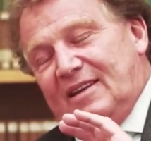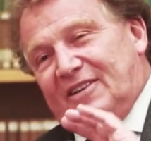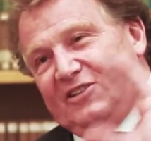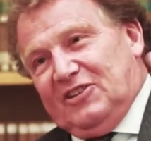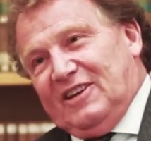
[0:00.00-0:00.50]

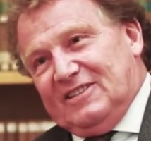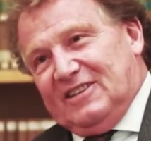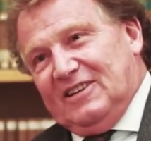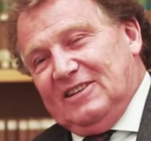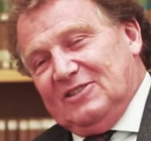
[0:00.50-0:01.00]

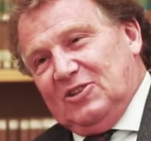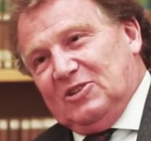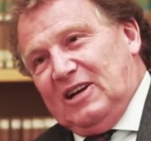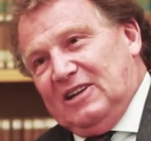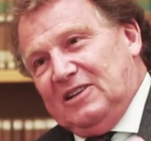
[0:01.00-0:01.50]
research
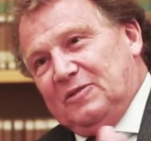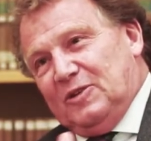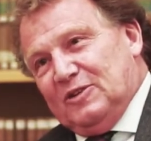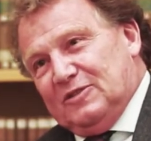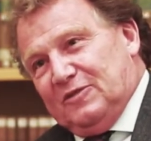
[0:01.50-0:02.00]
totally
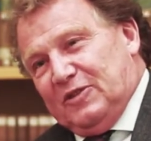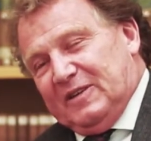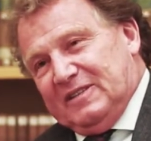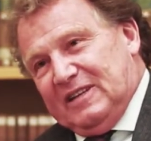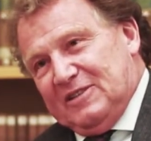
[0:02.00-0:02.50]
divorced for
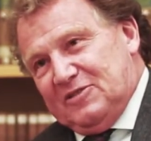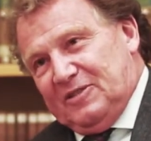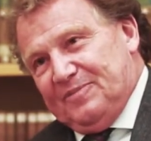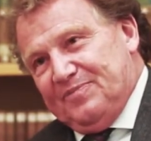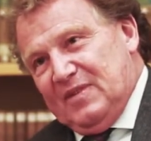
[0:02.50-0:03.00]
extension.
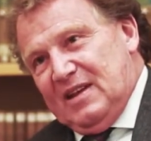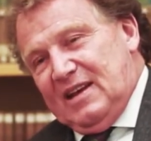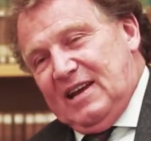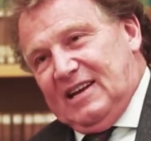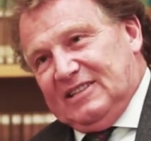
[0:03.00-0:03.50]

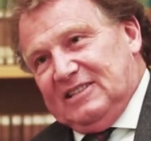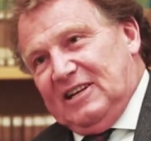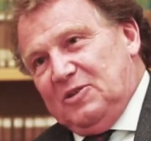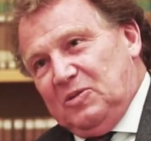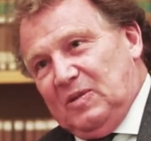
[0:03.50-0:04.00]
In
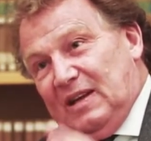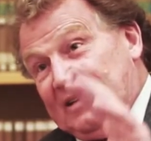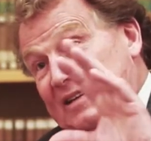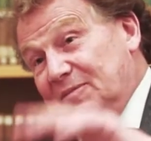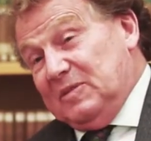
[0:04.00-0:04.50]
Argentina, you do that,
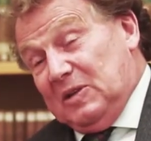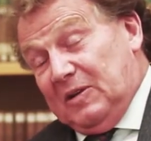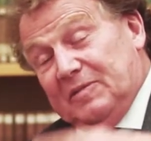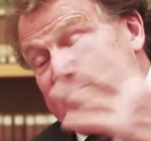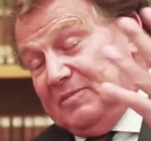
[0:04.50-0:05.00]
and we
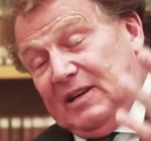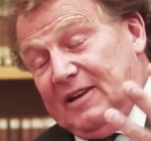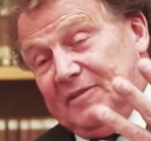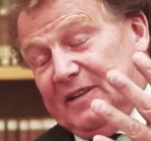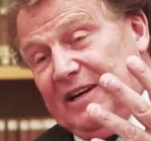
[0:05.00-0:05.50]
have
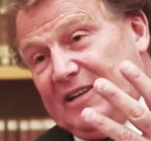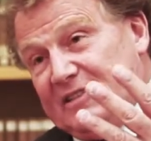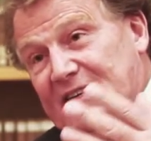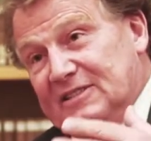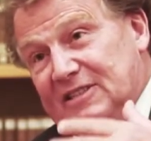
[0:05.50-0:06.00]
a very large
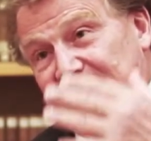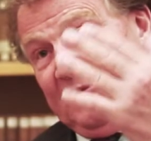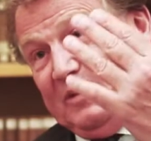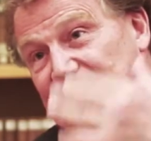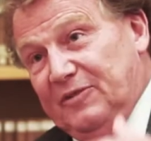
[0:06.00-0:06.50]
country
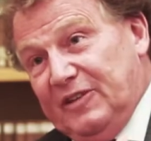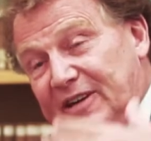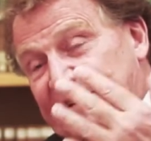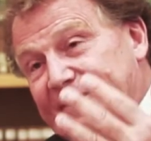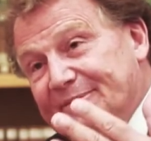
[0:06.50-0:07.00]
with
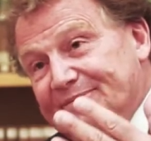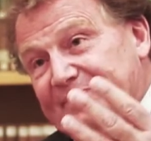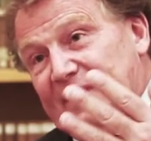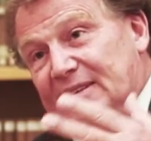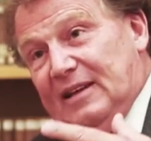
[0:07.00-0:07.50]
different
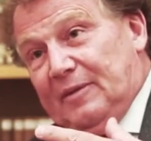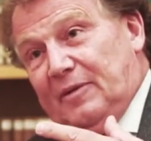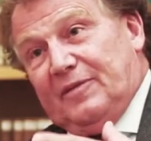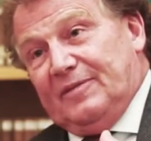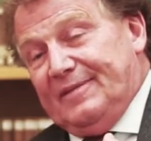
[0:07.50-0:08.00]
type
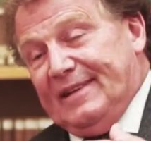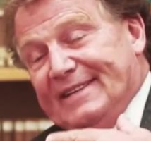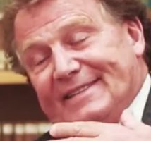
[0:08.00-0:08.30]
of land